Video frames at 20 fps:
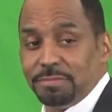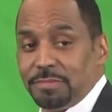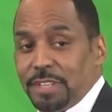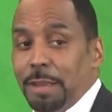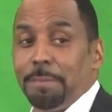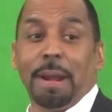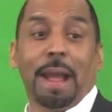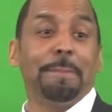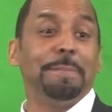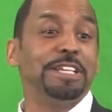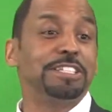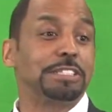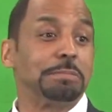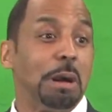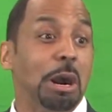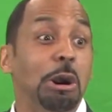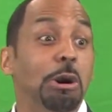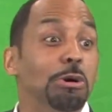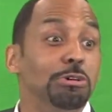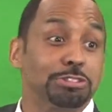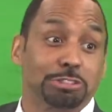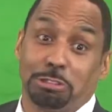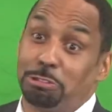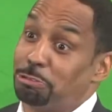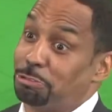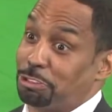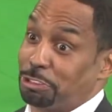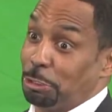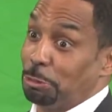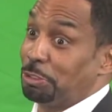it might be some old
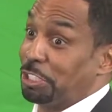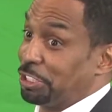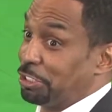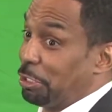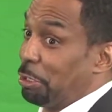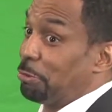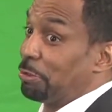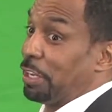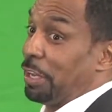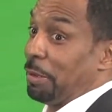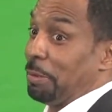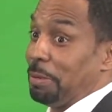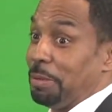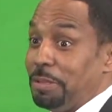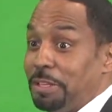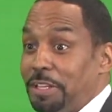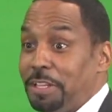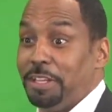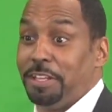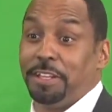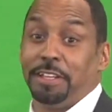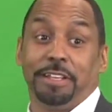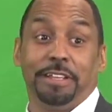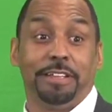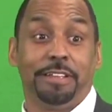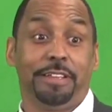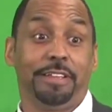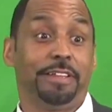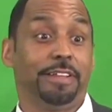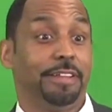school stew that showed up.
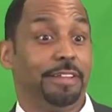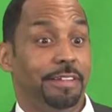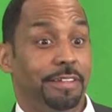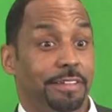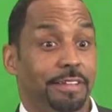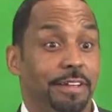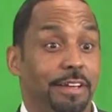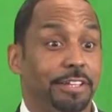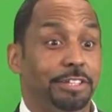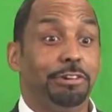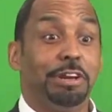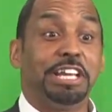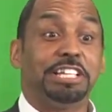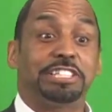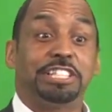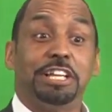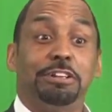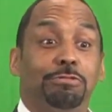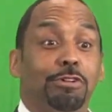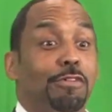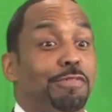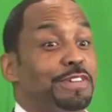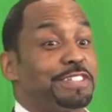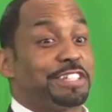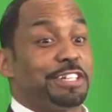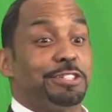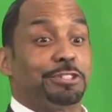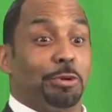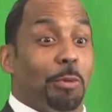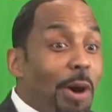Uh, you ain't seen Rufus
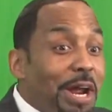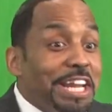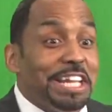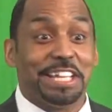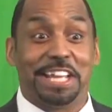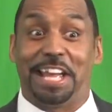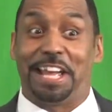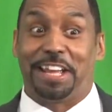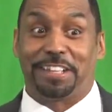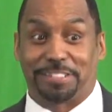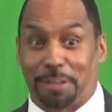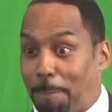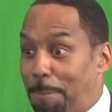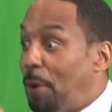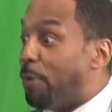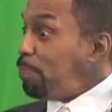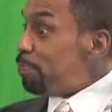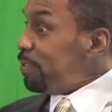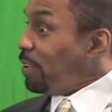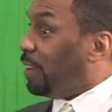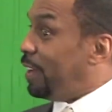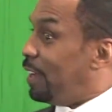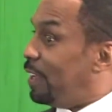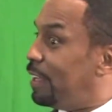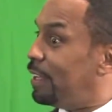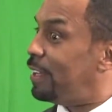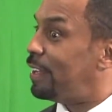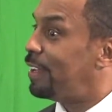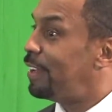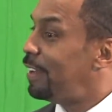in 20 years. poof,
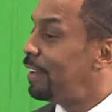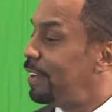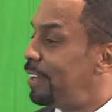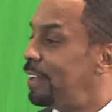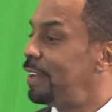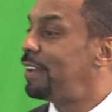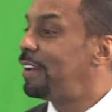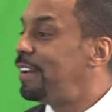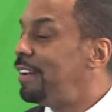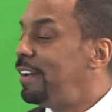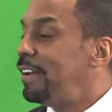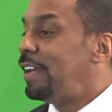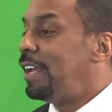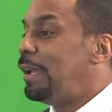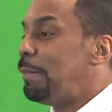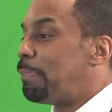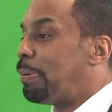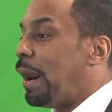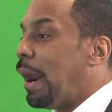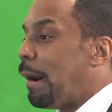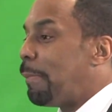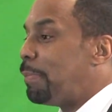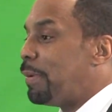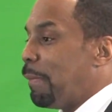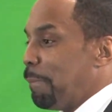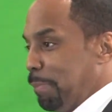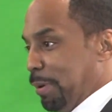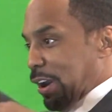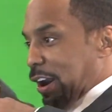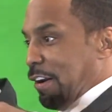he popped
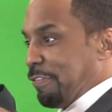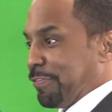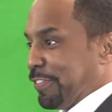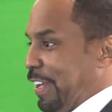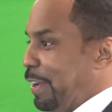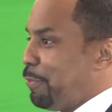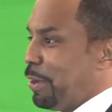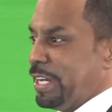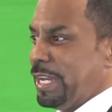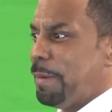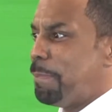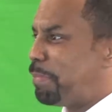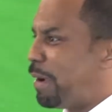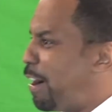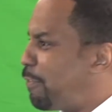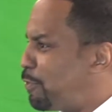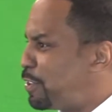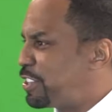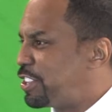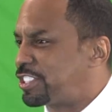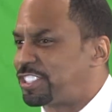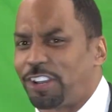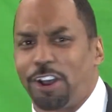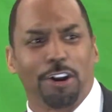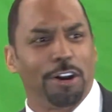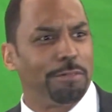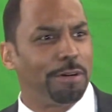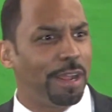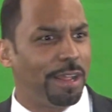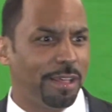up buff. He wasn't even buff when you
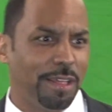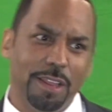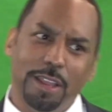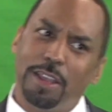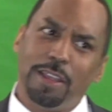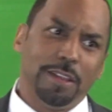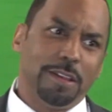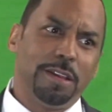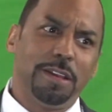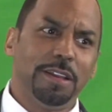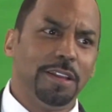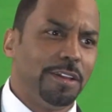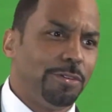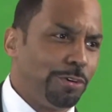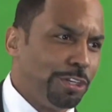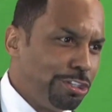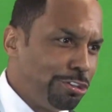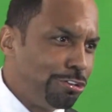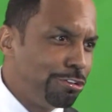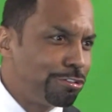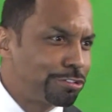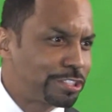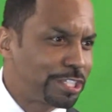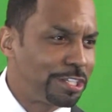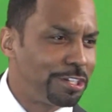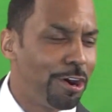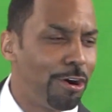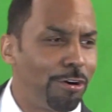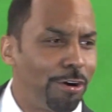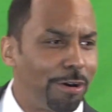saw him, right? When you used to
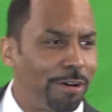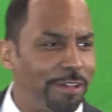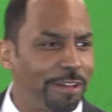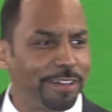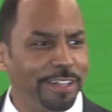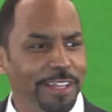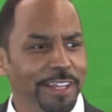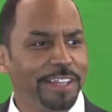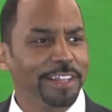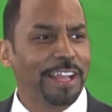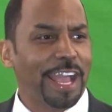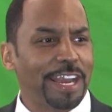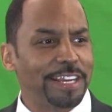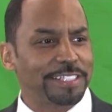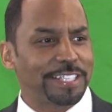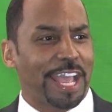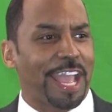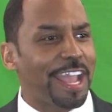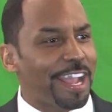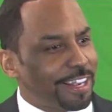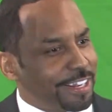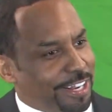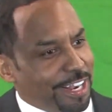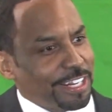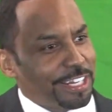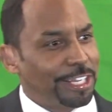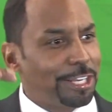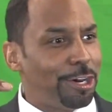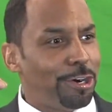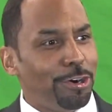know him. Got his hair
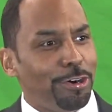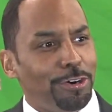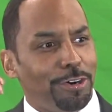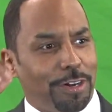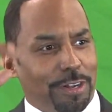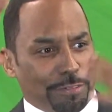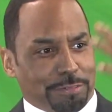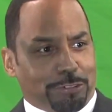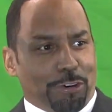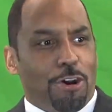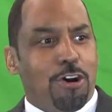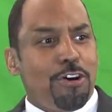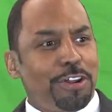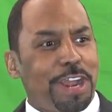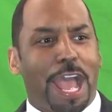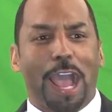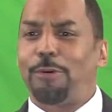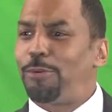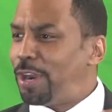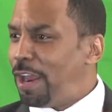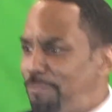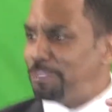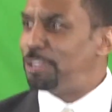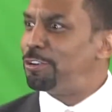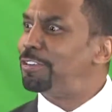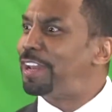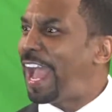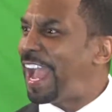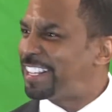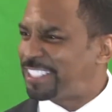cut low or grown out, whatever
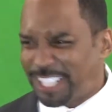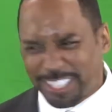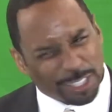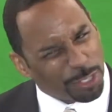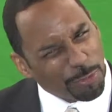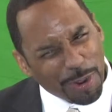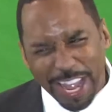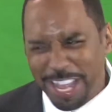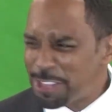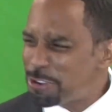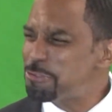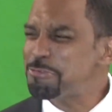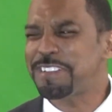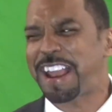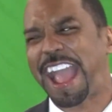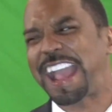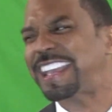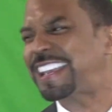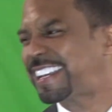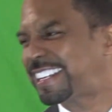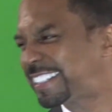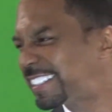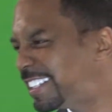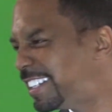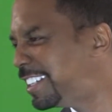you like, just the way you like it.